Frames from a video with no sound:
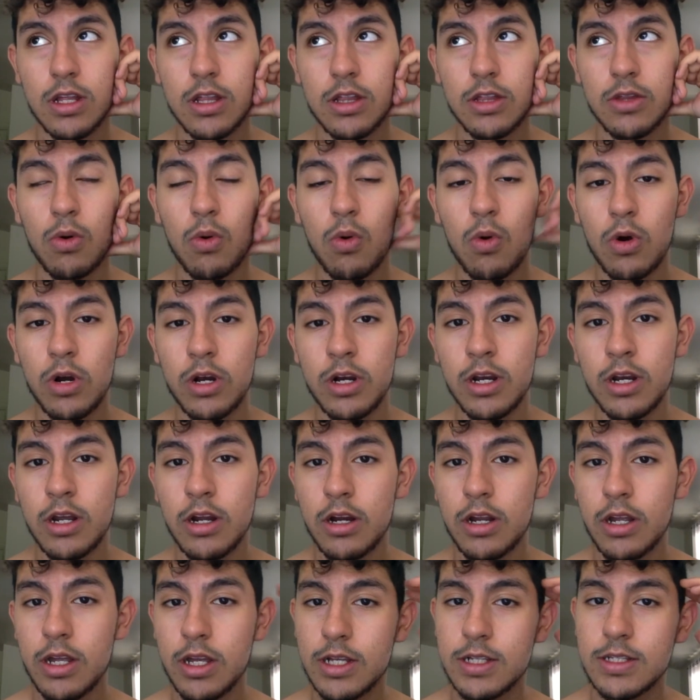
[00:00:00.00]
The
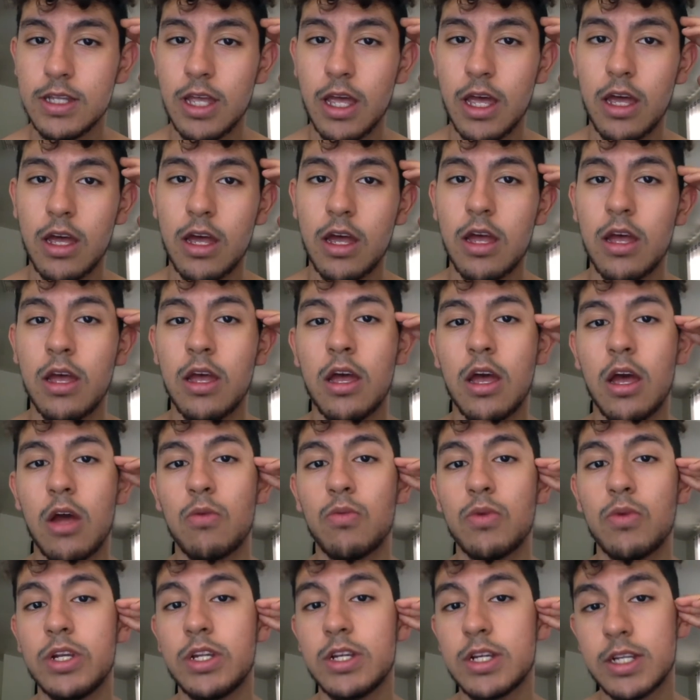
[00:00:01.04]
Ordinary is like a
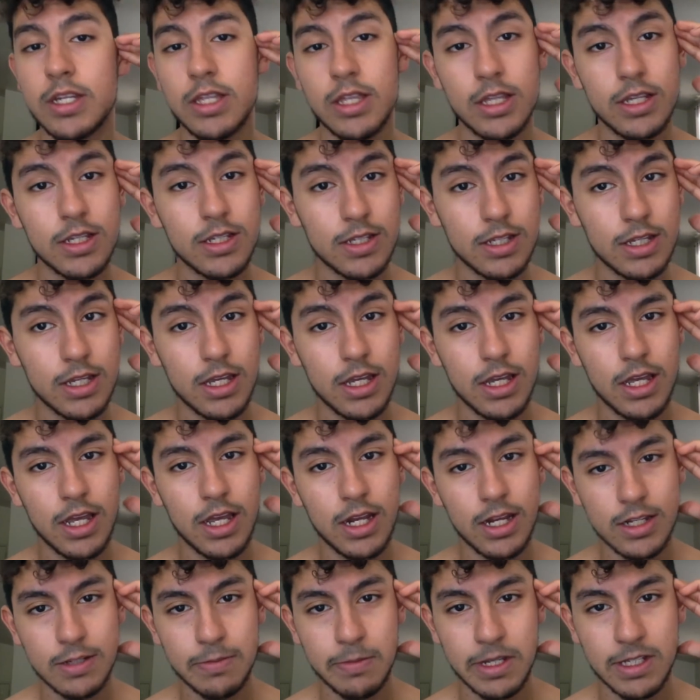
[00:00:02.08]
ridiculously
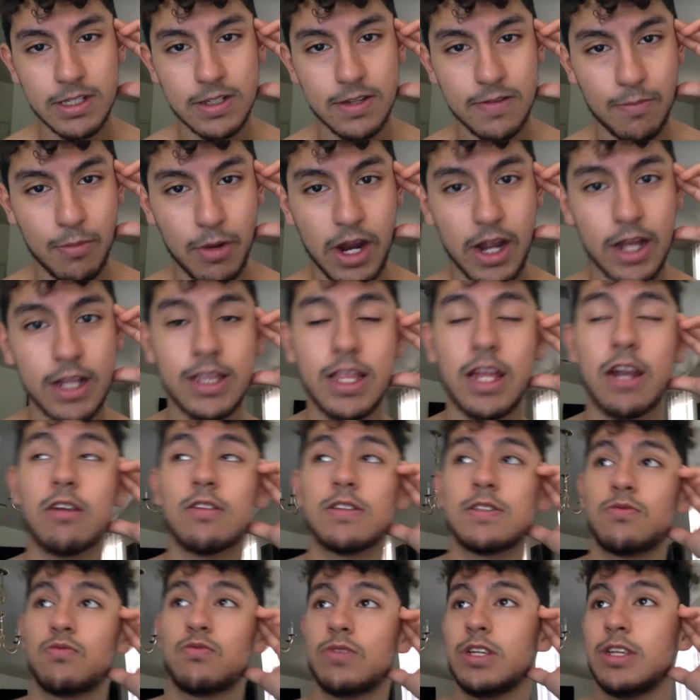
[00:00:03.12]
inexpensive brand that I
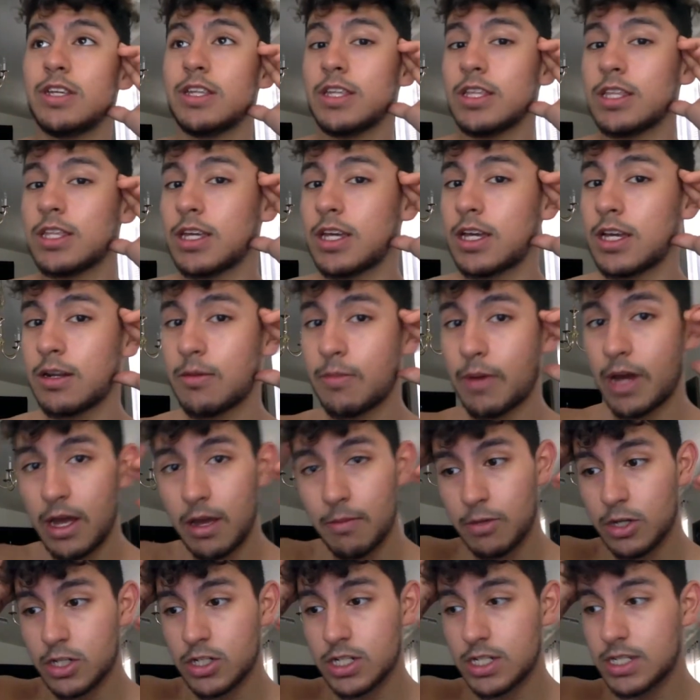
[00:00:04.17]
was really gonna buy a
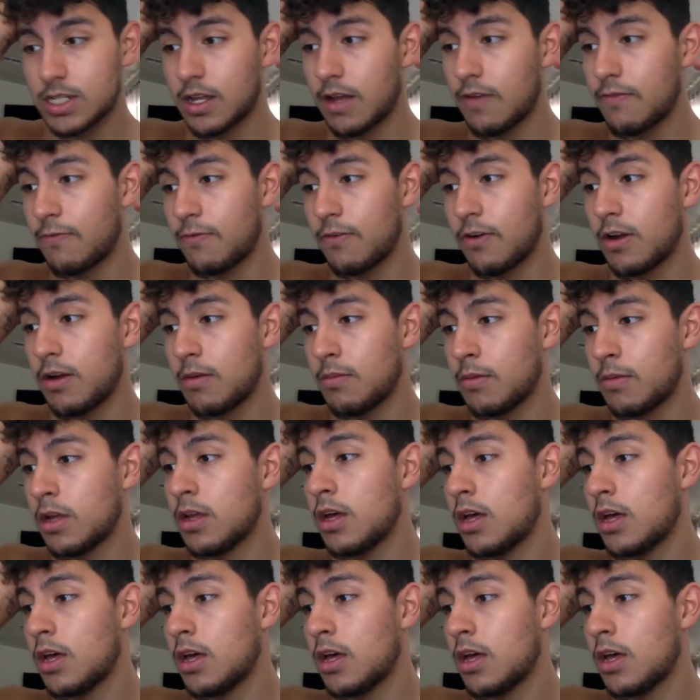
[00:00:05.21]
bunch of stuff from,